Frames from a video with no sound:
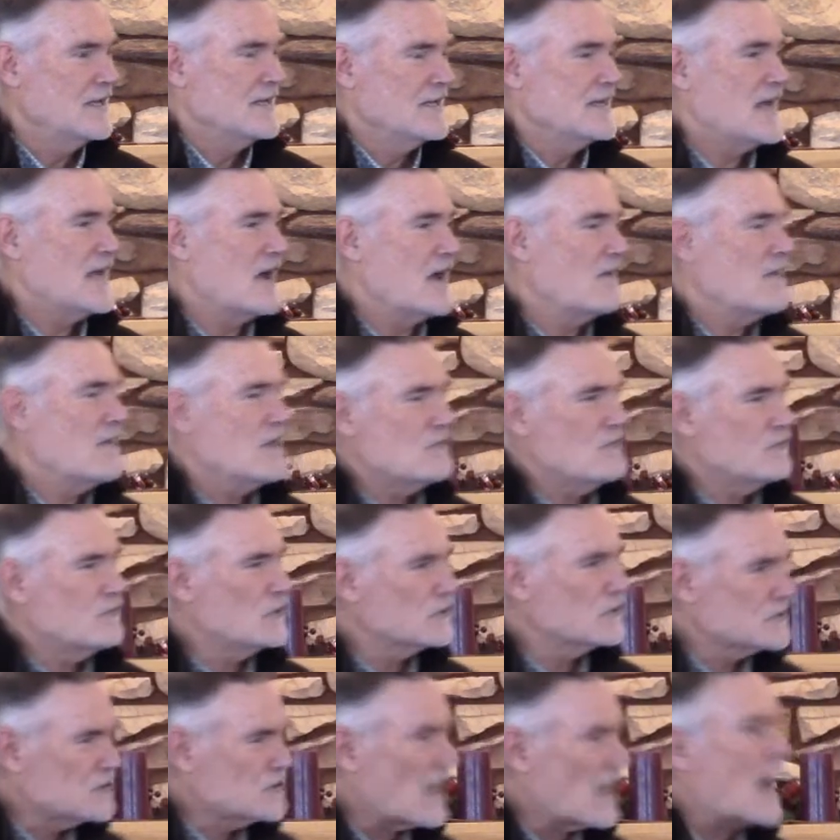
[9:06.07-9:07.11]
Now, if
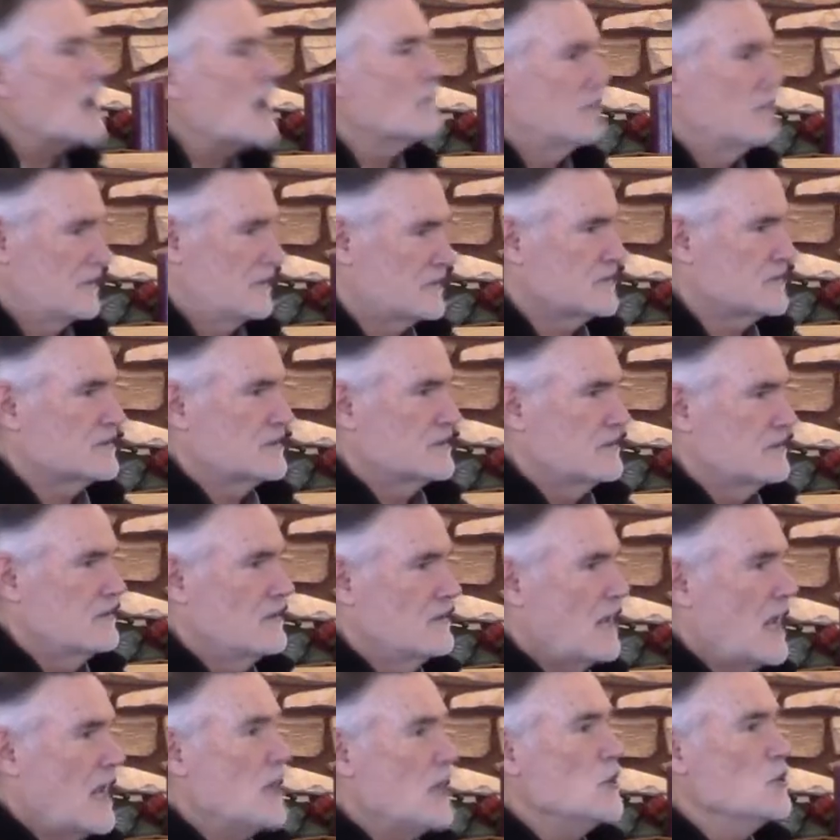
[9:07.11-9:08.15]
you're Jairus
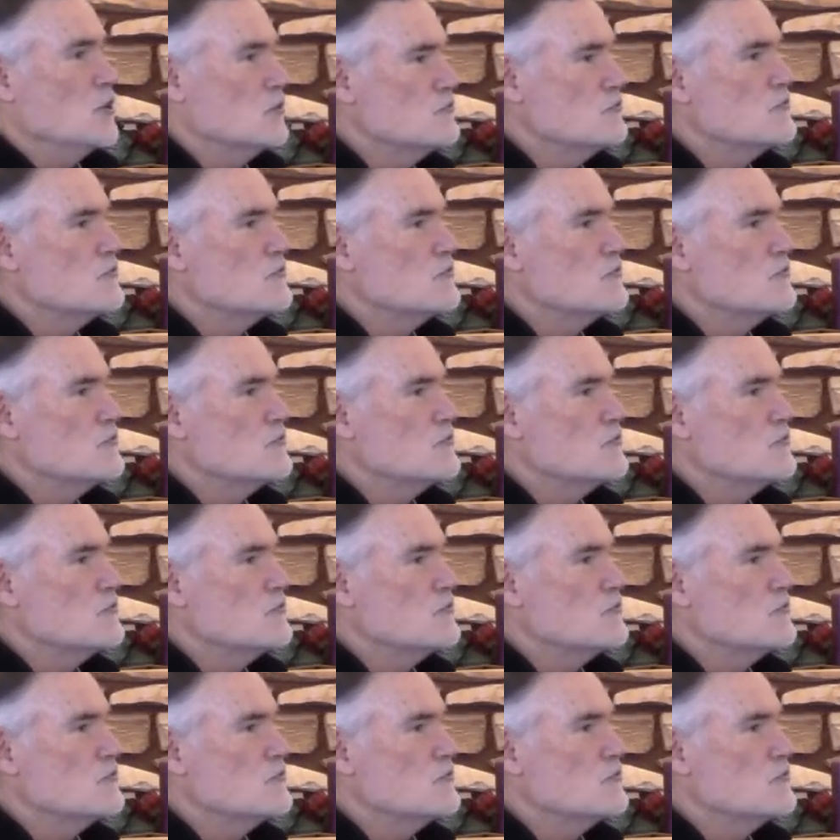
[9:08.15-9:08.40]
and you